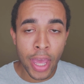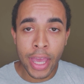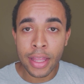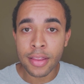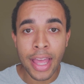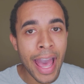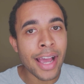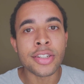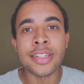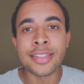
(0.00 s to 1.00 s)
K, they
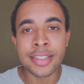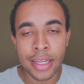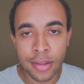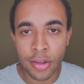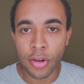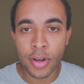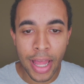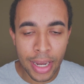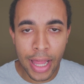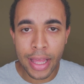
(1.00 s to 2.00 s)
actually stick to their
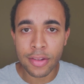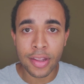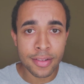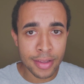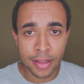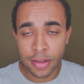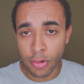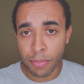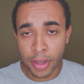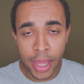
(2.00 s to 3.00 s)
deadlines, they stick to
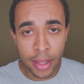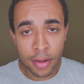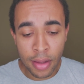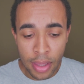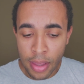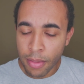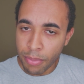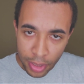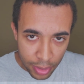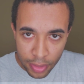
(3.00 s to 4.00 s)
their plan
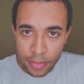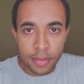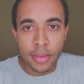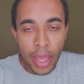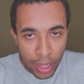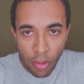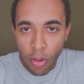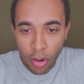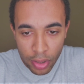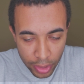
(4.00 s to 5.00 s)
because they
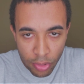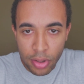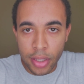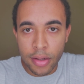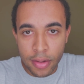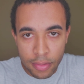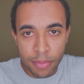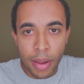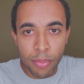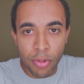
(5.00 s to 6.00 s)
are literally
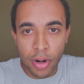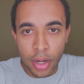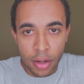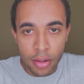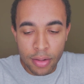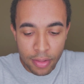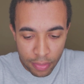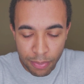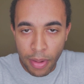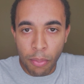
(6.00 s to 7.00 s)
dismembering,
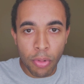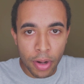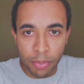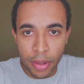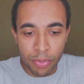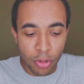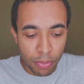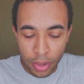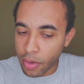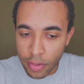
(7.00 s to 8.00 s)
dismembering
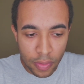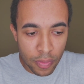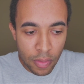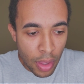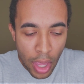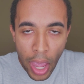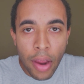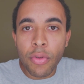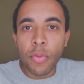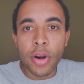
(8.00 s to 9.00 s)
people because
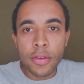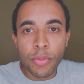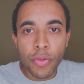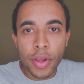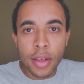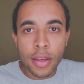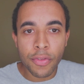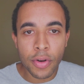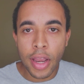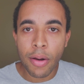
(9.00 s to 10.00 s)
everyone is moving in
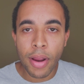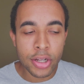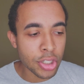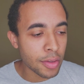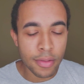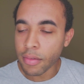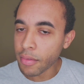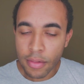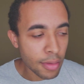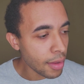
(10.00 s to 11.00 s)
different directions.
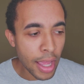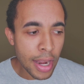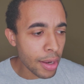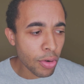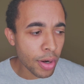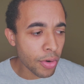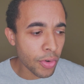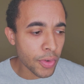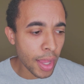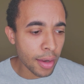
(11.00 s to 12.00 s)
And I don't
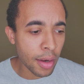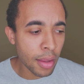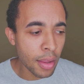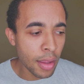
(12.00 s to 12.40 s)
understand it.